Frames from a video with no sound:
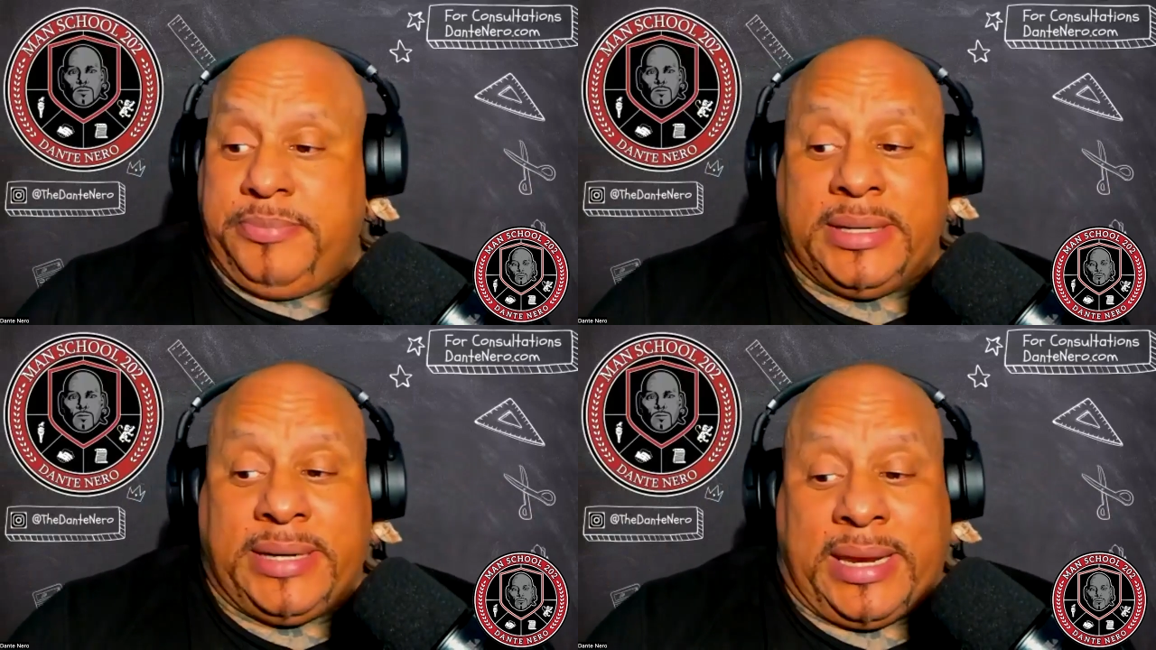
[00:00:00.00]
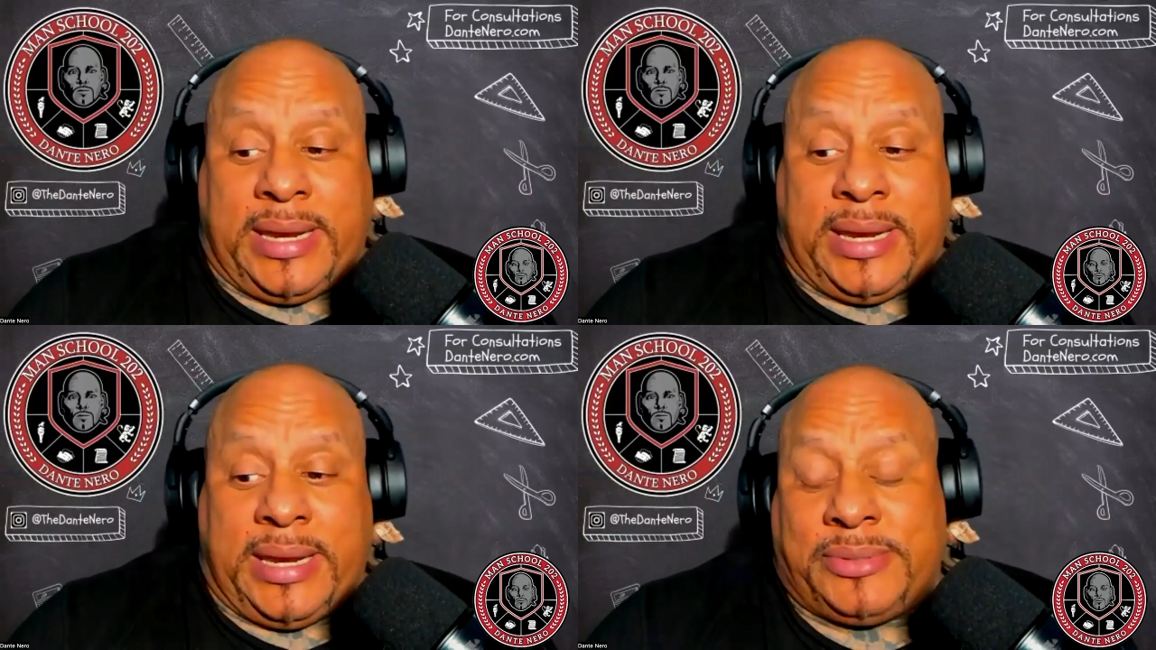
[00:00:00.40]
Speaker 1: And, then
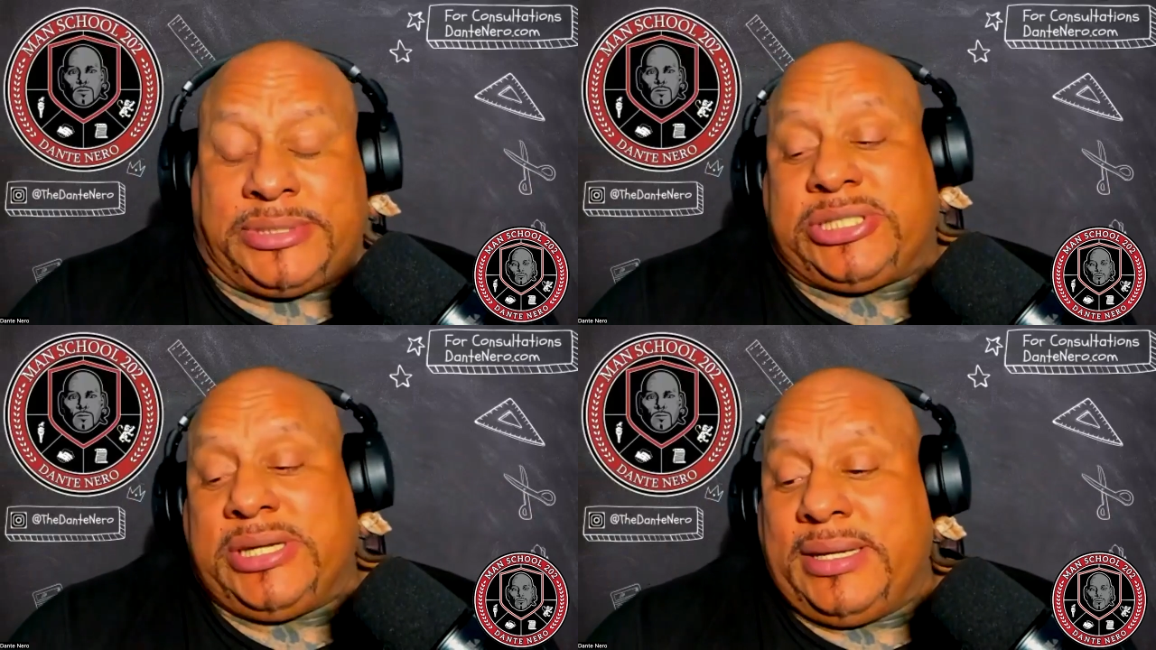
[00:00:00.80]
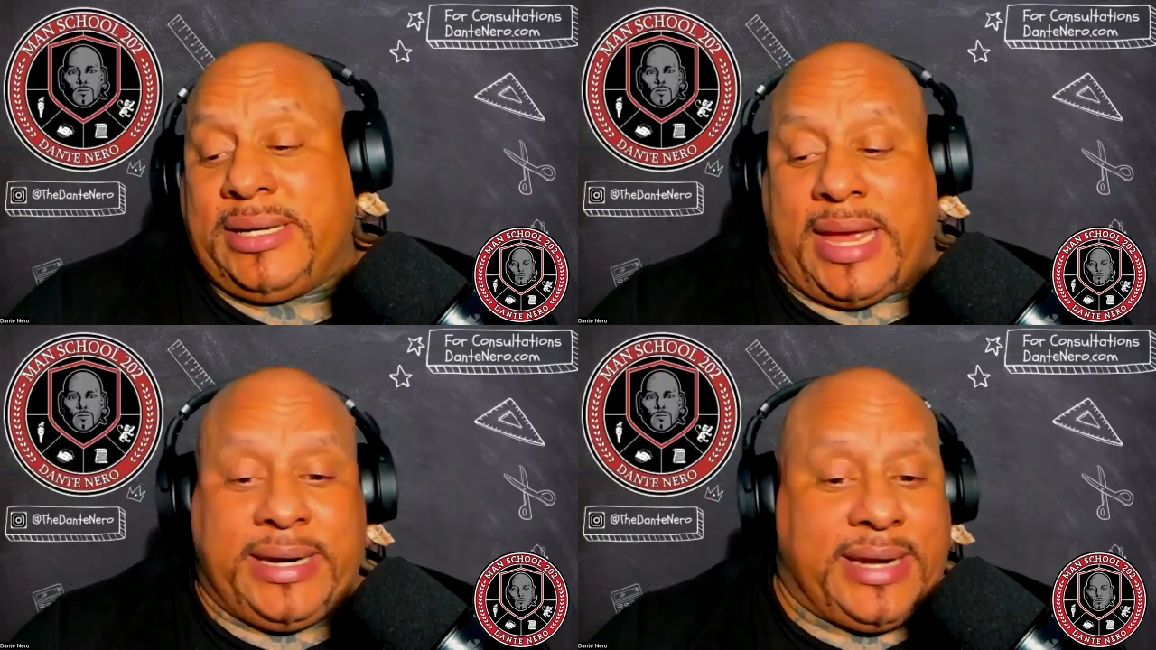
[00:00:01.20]
I was
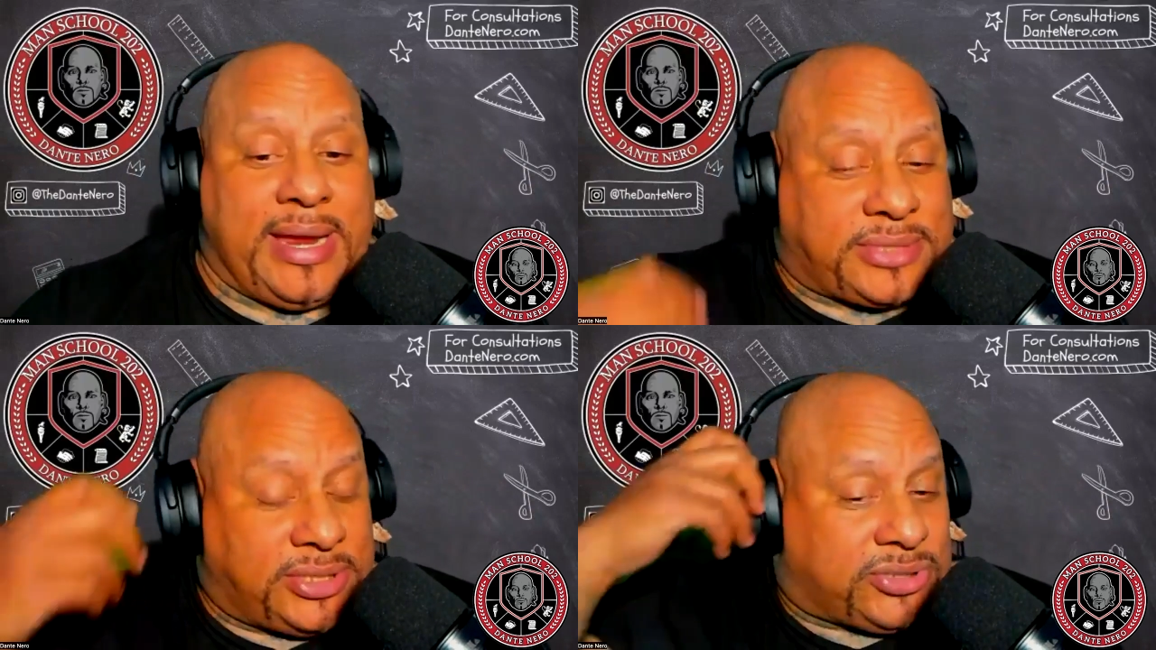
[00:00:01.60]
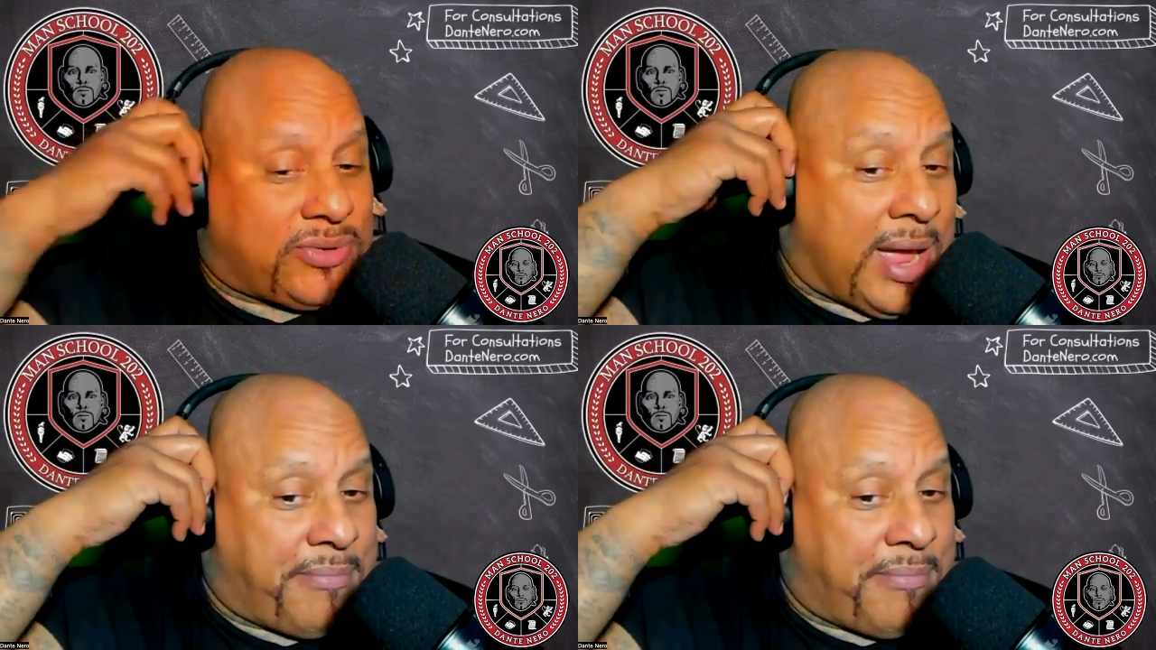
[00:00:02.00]
chilling. I didn't have to drive.